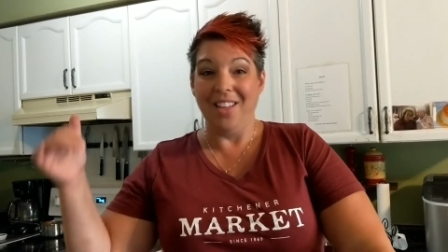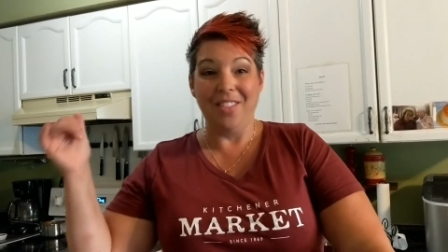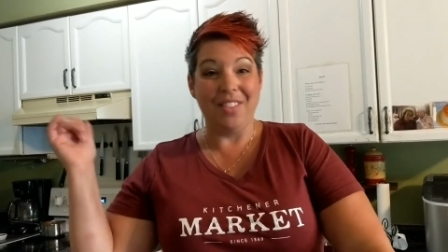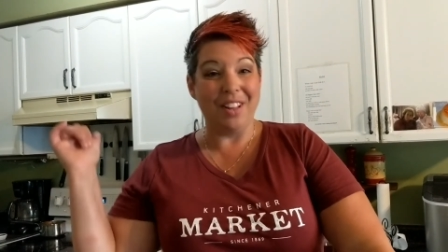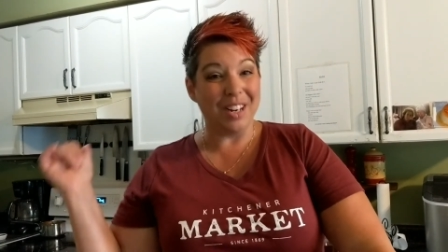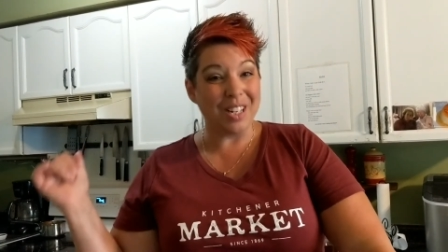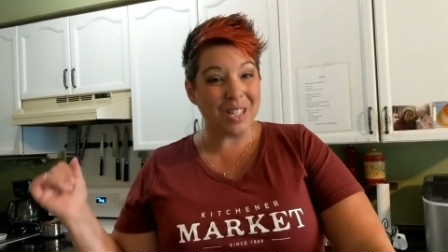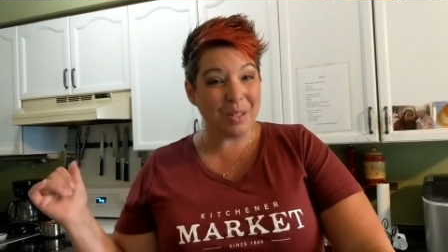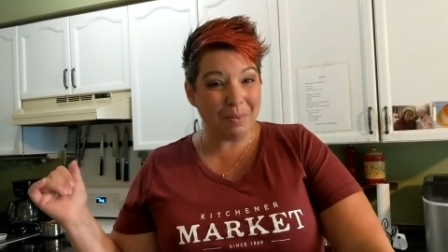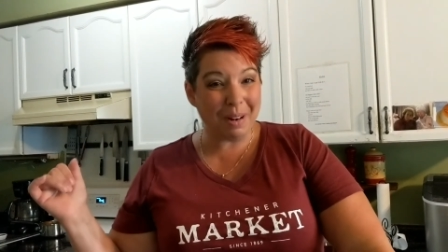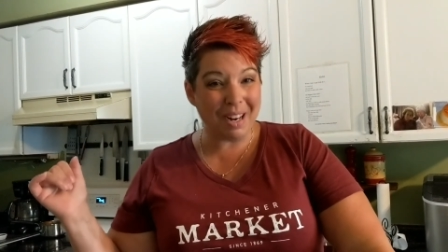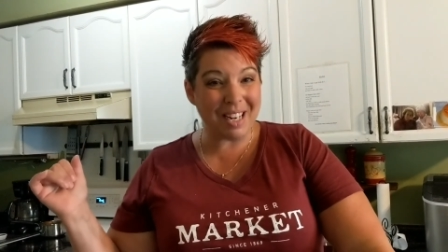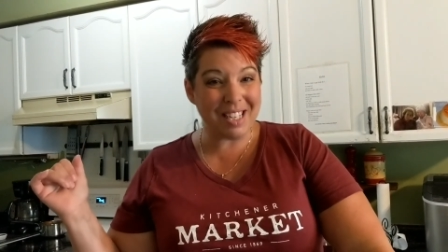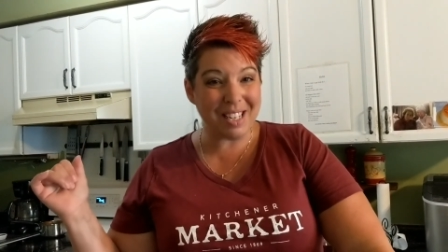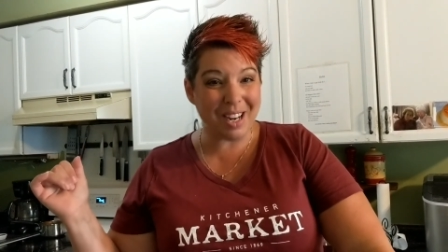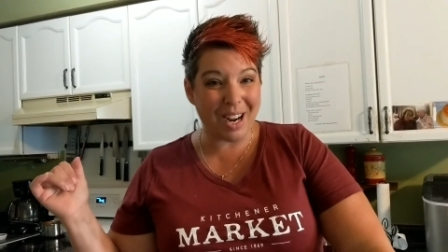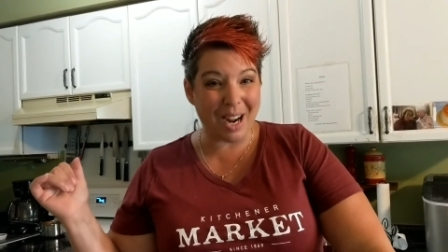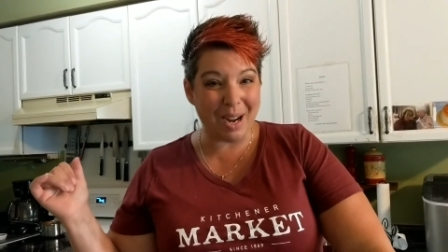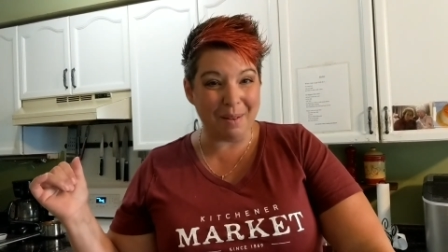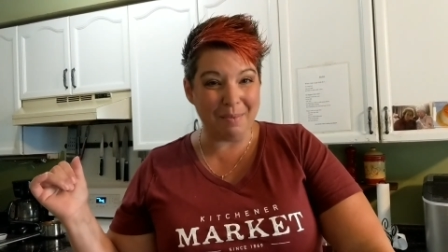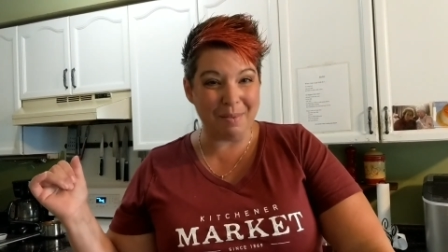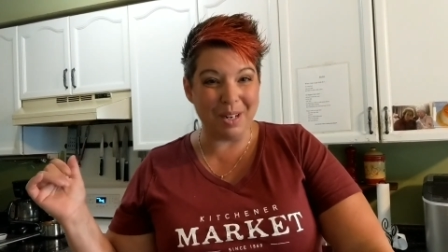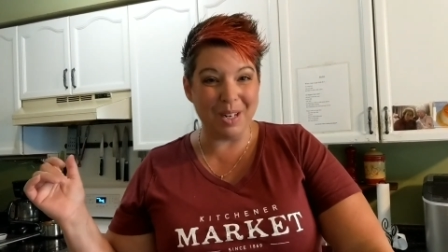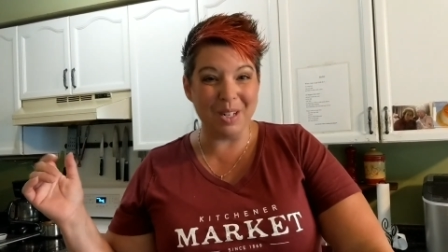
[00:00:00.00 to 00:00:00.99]
There's my
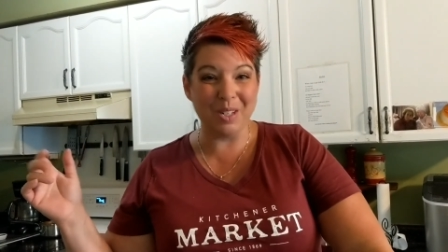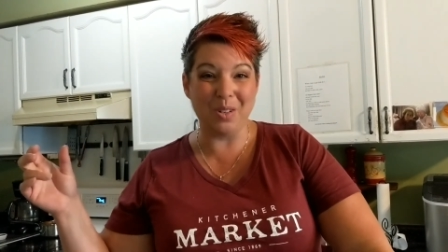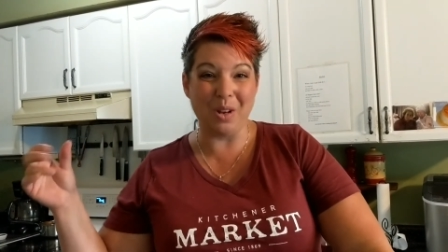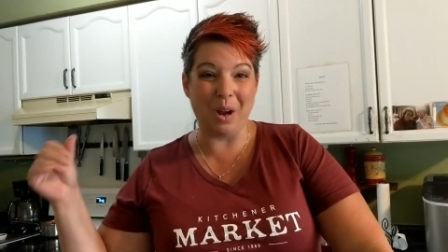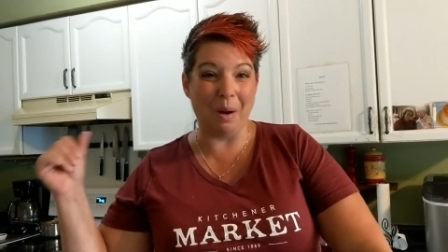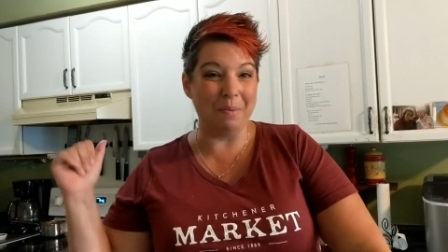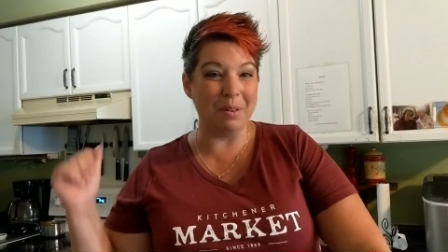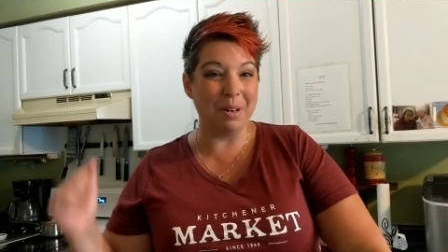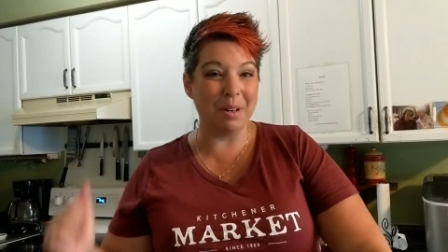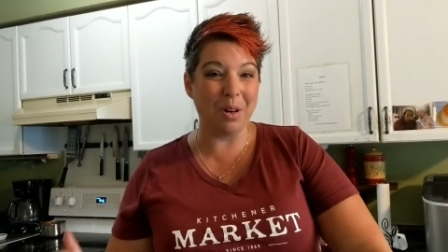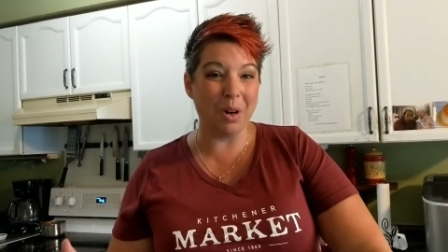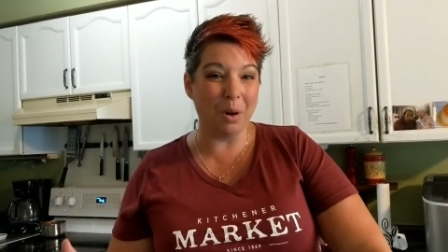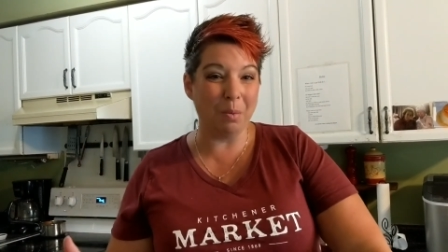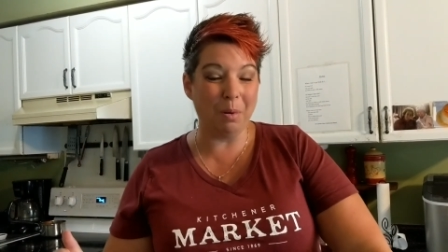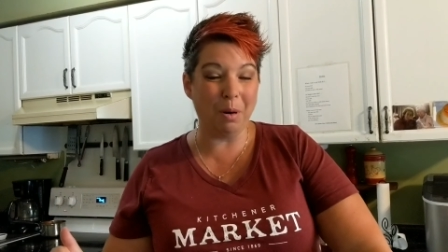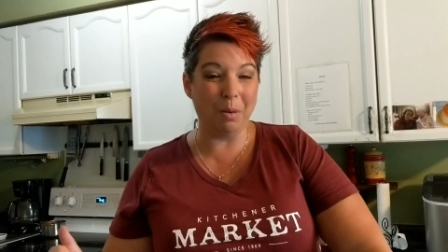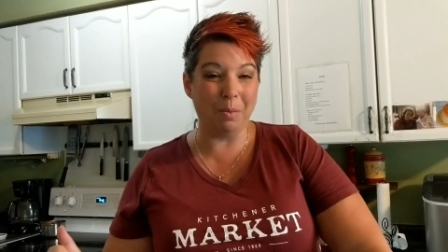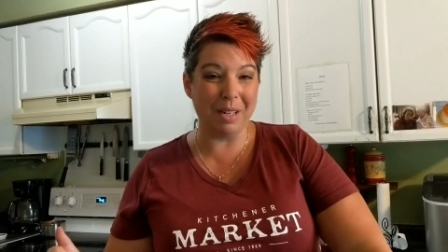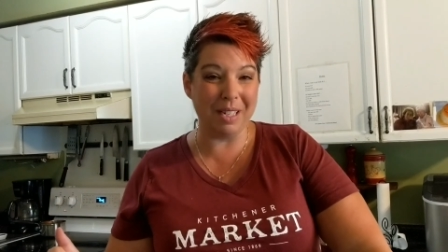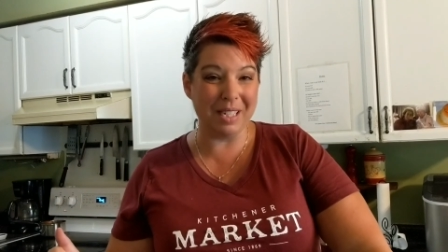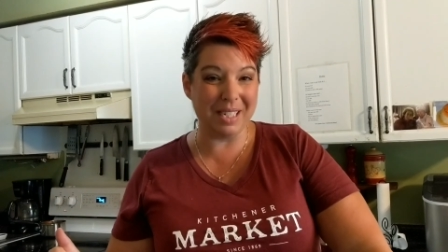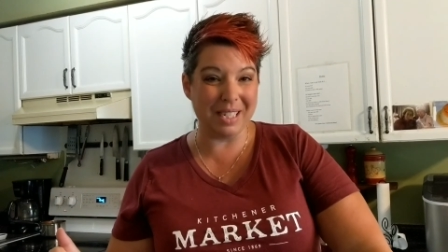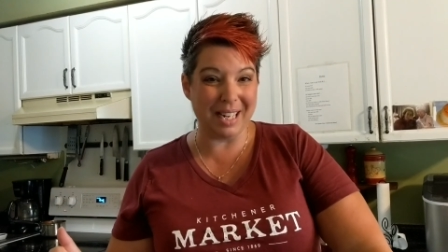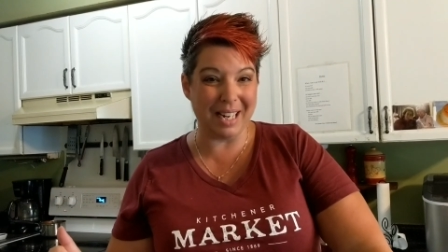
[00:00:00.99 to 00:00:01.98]
timer, so I'm going to go pull
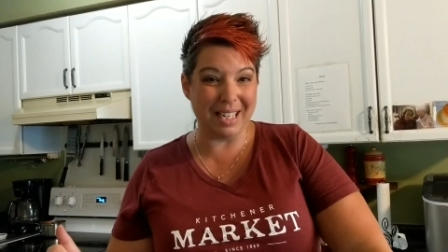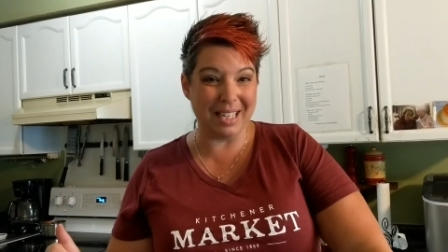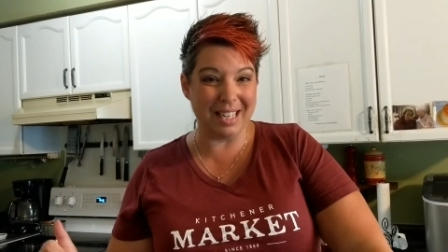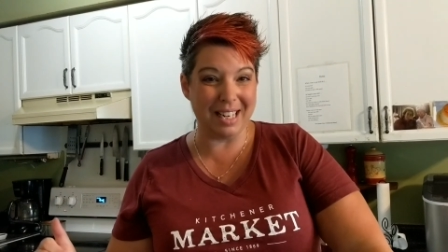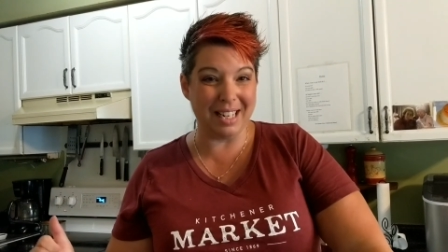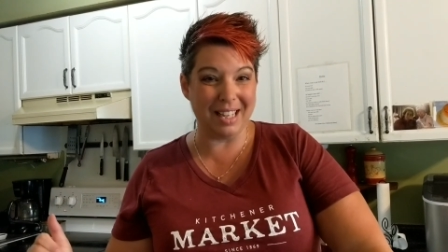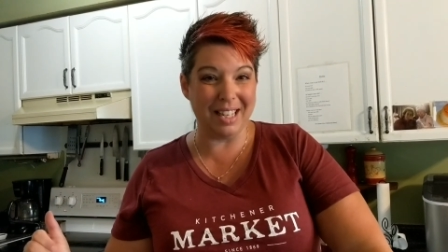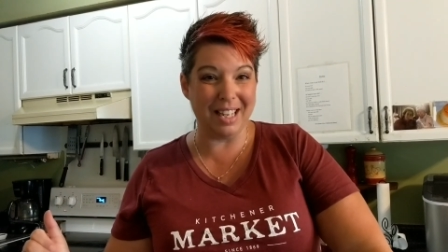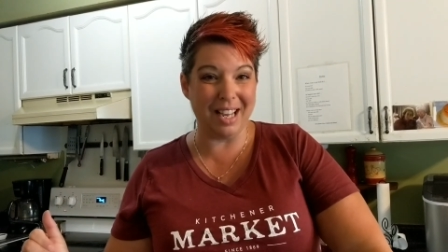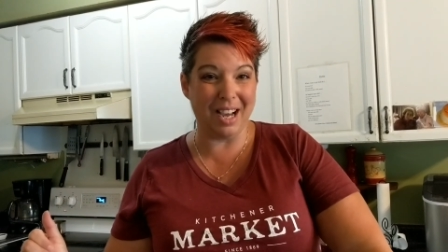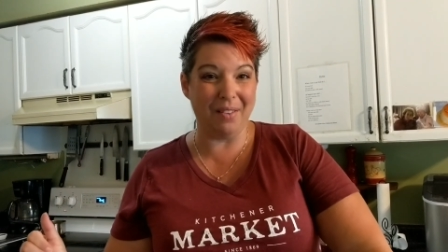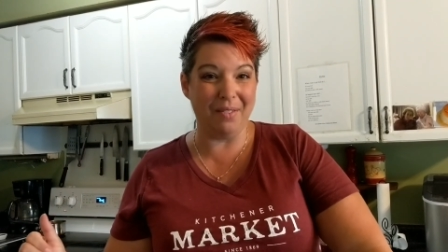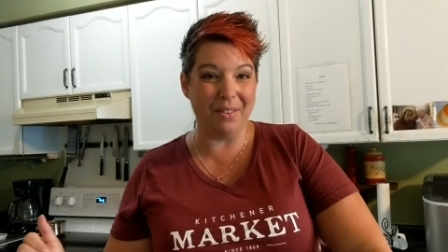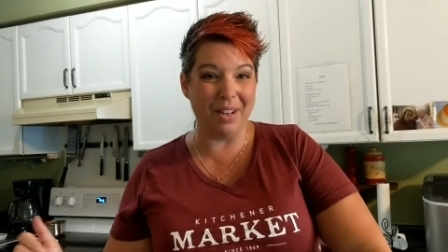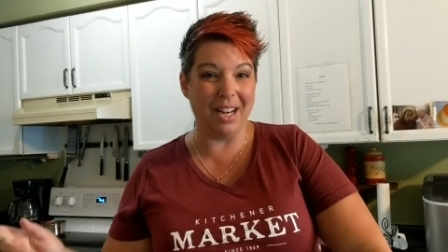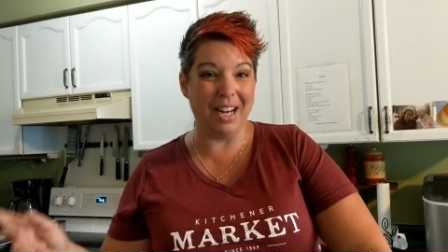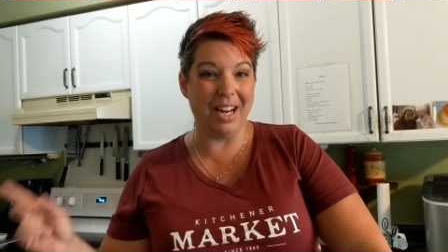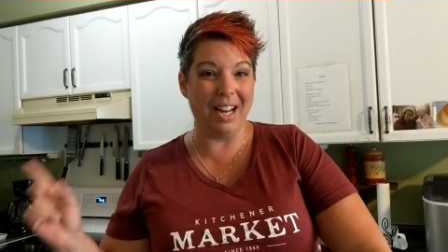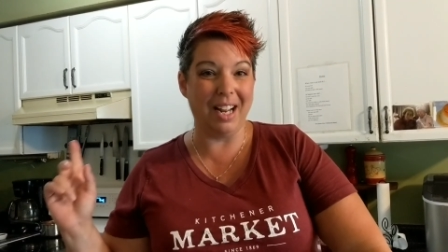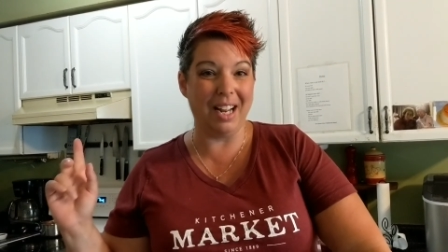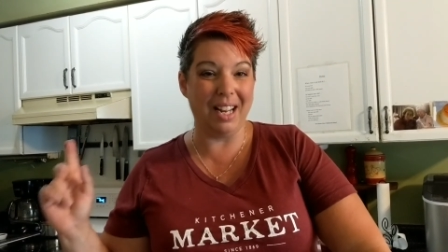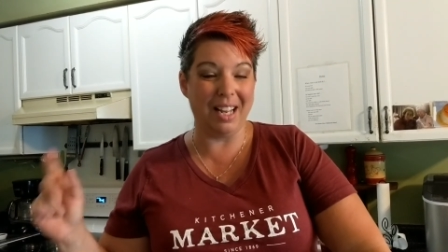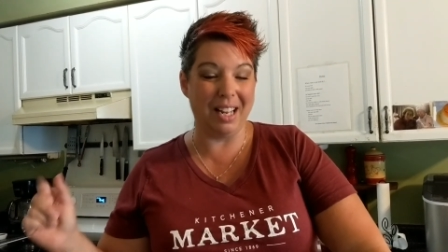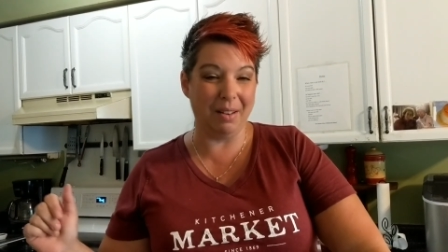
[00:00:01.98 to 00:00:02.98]
my steaks out of the
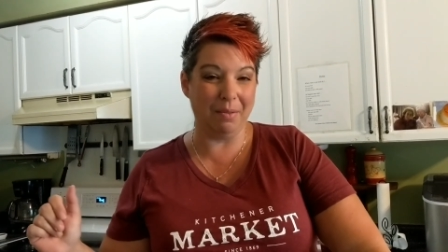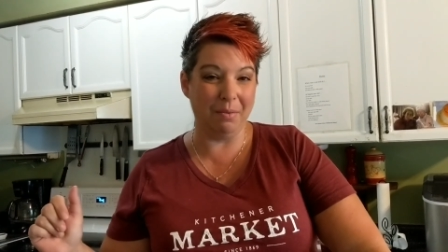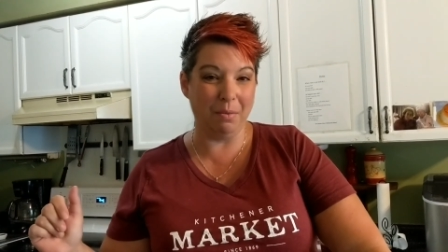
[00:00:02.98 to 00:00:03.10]
oven and